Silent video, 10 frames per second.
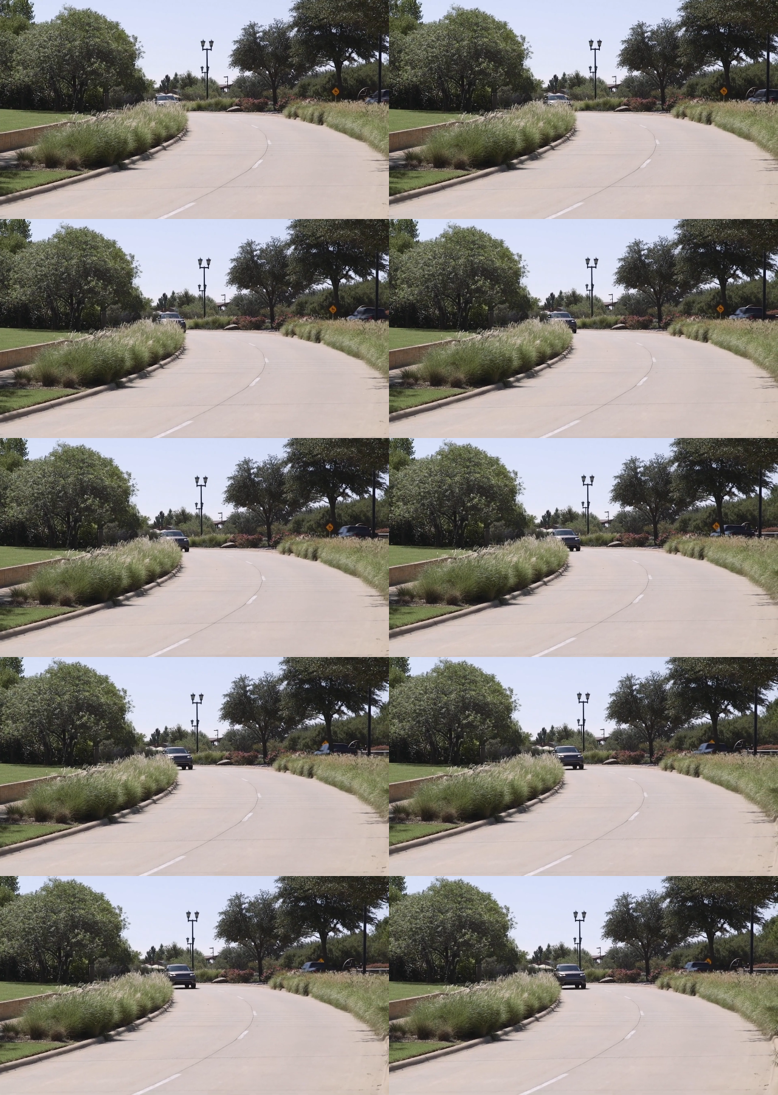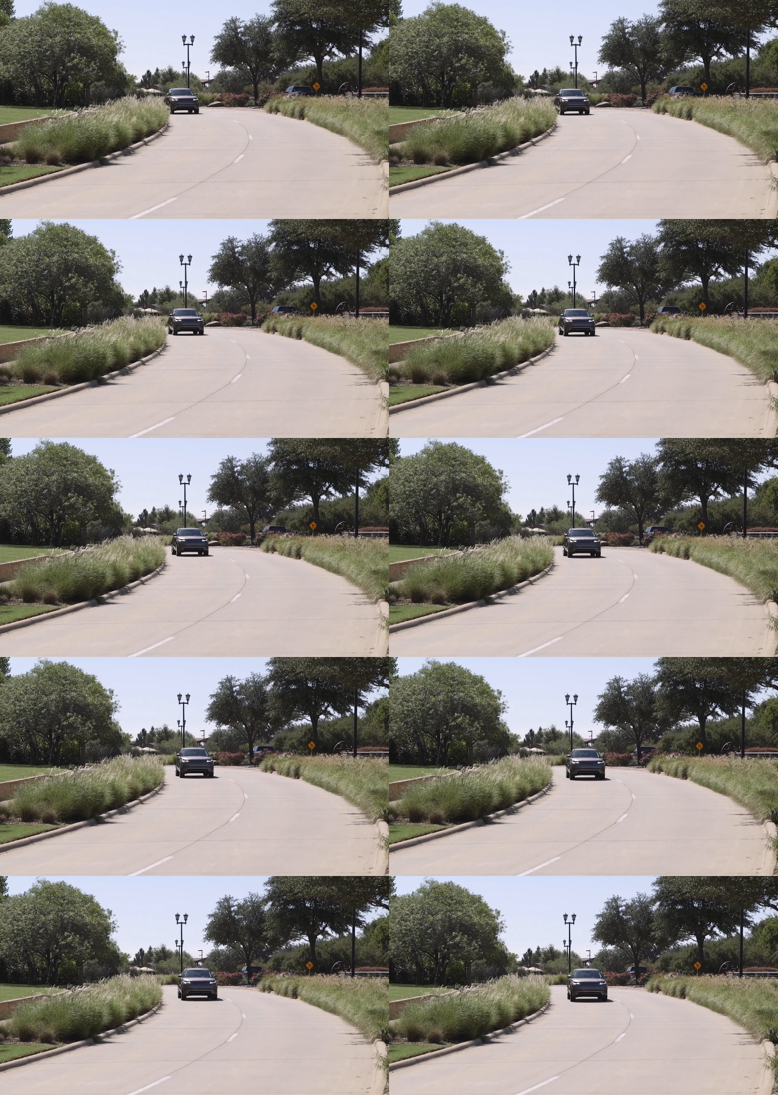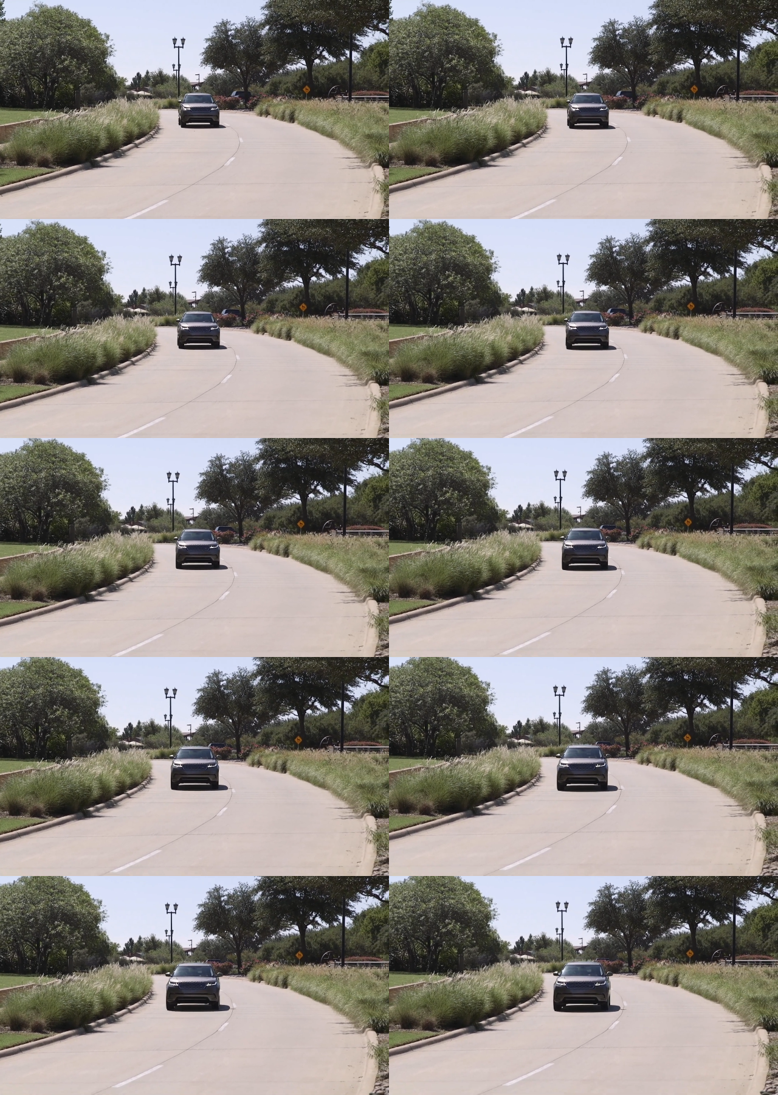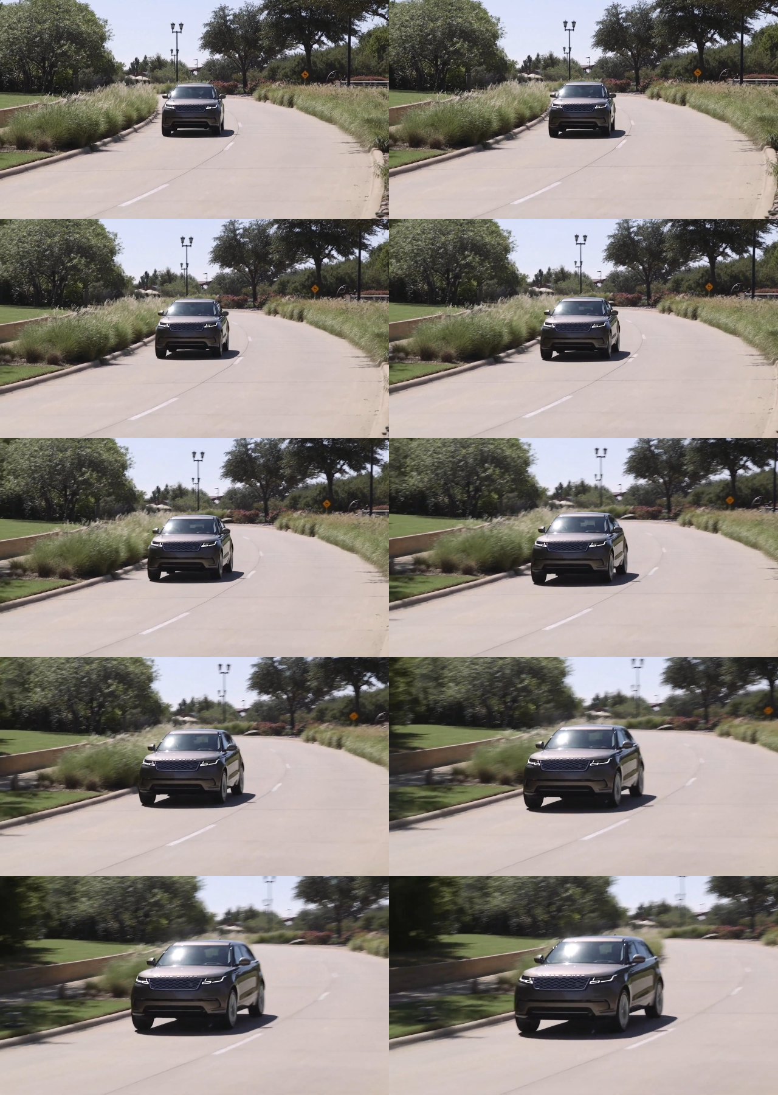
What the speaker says: No face is visible, so there are no lips to read.